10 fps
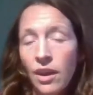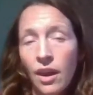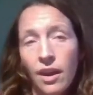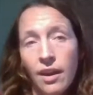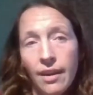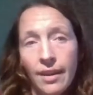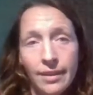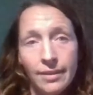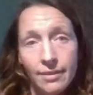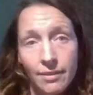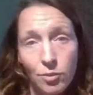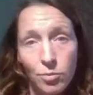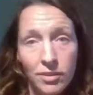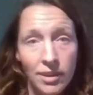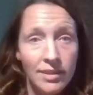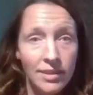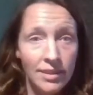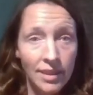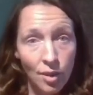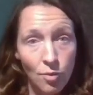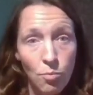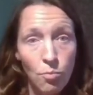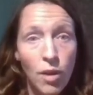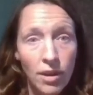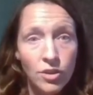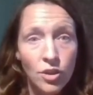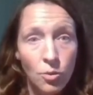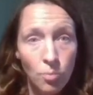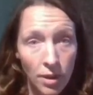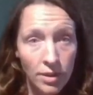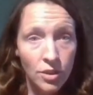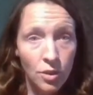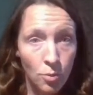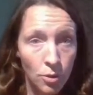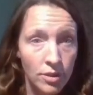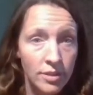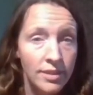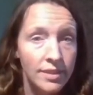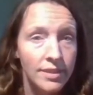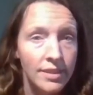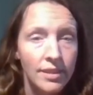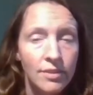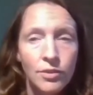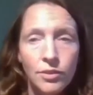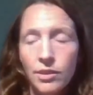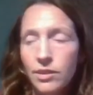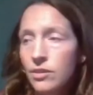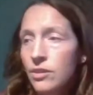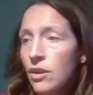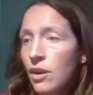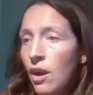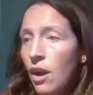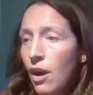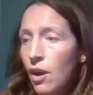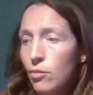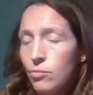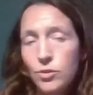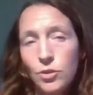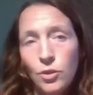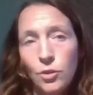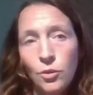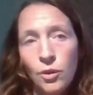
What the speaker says: And this is projected to get much, much worse in the next few years. The